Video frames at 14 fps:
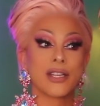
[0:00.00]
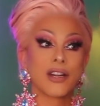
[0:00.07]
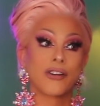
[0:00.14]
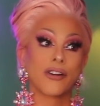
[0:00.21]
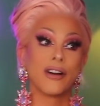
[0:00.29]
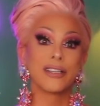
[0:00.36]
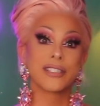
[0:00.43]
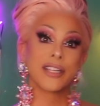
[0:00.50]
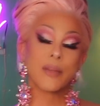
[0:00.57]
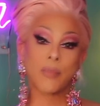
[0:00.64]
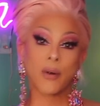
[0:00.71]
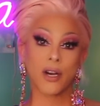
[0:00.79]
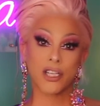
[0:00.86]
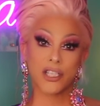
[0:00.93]
the girls in the
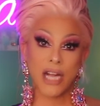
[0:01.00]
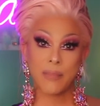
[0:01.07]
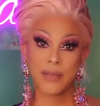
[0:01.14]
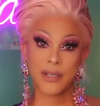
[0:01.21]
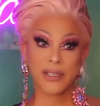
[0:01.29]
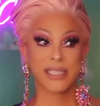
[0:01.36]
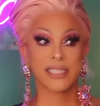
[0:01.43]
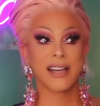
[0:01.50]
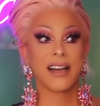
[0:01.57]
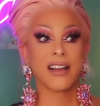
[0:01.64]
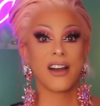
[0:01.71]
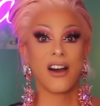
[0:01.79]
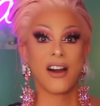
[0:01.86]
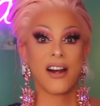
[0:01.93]
pork chop loading
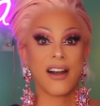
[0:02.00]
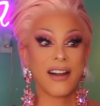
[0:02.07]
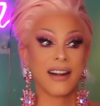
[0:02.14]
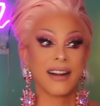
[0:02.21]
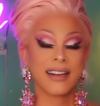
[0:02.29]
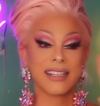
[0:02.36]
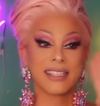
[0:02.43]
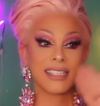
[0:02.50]
dock are